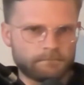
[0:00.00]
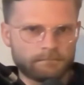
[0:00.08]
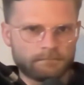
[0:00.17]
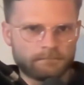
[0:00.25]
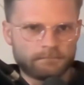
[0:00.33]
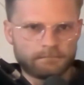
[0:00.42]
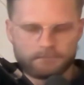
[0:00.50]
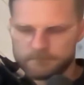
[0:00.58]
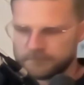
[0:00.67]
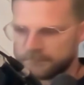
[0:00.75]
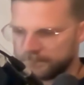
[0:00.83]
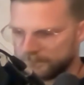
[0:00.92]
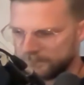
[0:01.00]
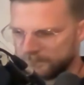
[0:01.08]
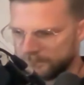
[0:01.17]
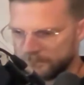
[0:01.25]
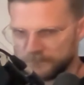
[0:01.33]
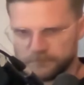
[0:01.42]

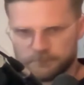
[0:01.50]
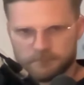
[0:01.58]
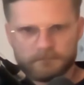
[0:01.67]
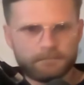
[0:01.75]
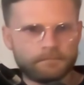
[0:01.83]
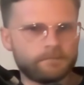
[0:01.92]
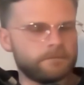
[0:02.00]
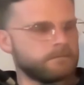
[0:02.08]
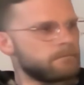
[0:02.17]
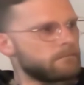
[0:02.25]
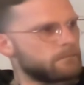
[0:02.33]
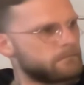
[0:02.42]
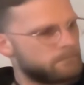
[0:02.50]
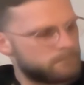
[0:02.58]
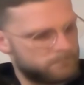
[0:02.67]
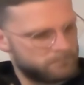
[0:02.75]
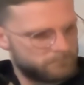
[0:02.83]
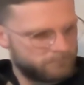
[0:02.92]

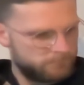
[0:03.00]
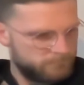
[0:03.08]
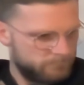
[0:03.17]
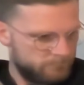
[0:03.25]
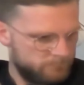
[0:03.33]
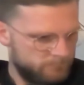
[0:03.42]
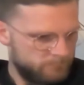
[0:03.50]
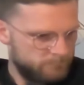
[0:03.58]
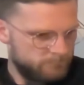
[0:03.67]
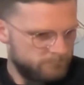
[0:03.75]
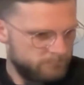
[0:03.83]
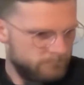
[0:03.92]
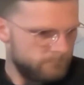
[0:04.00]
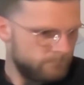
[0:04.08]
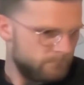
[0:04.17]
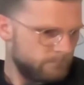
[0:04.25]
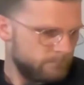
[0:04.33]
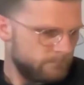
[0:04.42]

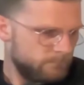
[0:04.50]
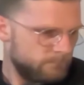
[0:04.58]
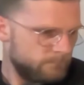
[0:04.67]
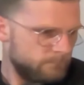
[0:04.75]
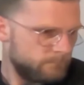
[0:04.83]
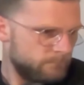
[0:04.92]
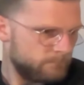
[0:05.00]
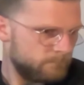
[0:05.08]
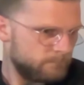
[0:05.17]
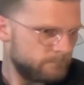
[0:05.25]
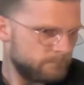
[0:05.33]
(silent)